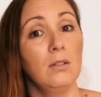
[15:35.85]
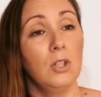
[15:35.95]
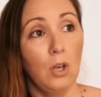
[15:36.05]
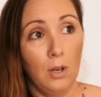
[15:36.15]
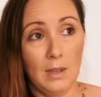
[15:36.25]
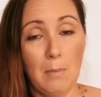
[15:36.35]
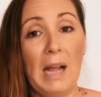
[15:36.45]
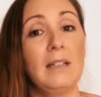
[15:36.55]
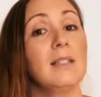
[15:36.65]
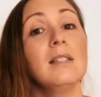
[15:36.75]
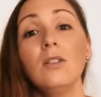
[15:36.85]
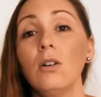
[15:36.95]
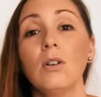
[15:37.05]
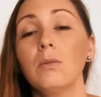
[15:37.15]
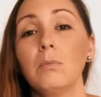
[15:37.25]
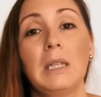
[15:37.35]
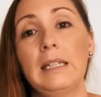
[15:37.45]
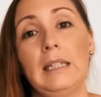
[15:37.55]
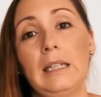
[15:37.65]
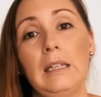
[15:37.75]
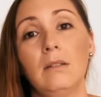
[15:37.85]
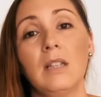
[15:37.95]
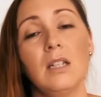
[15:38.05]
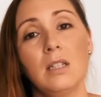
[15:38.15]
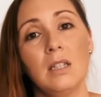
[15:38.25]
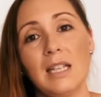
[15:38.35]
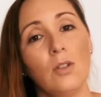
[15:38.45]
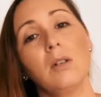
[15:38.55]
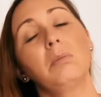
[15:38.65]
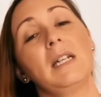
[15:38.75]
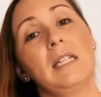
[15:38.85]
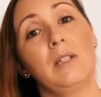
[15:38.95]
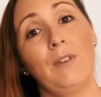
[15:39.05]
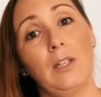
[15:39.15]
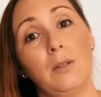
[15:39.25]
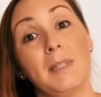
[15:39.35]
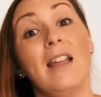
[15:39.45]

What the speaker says: you know, their balance is not completely, that's not completely developed.